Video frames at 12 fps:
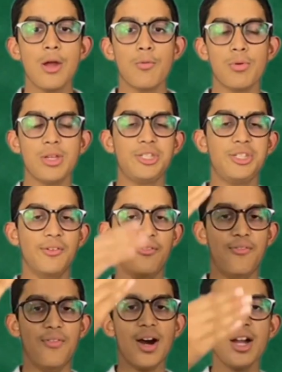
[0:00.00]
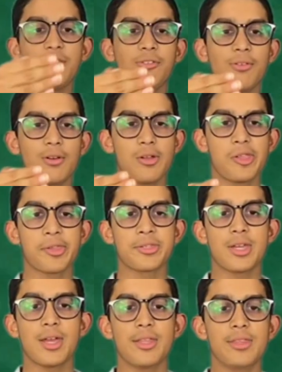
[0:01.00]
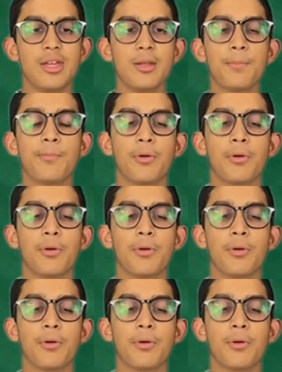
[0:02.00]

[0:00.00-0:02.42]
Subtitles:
we divide first and then